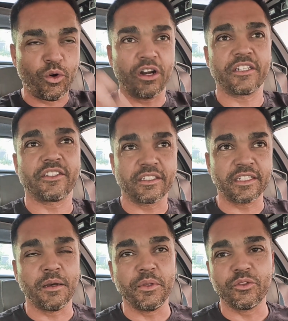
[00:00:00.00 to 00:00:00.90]
water starts
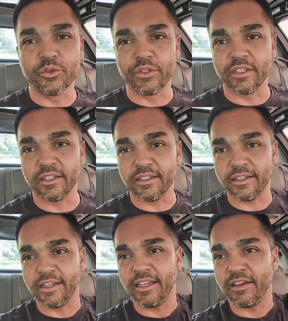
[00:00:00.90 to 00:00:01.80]
coming through the,
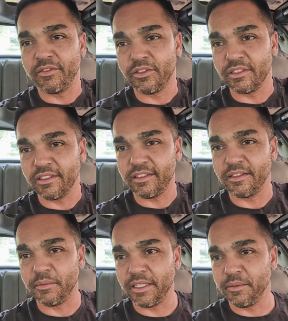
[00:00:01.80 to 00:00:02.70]
hold on,
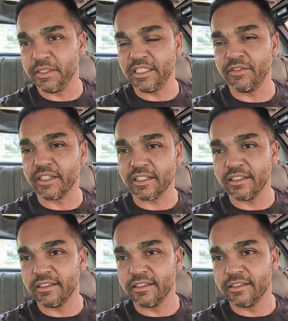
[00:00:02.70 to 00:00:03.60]
oh man, let me see if I
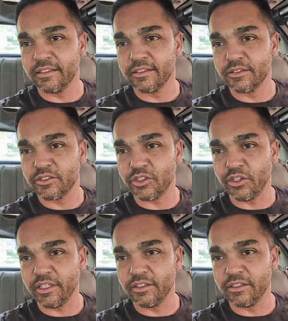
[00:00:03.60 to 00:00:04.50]
could show
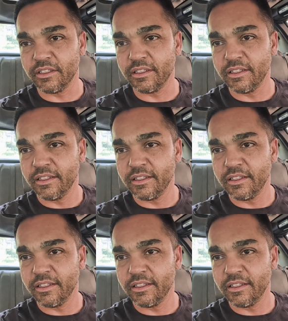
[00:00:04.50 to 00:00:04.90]
you, hold on.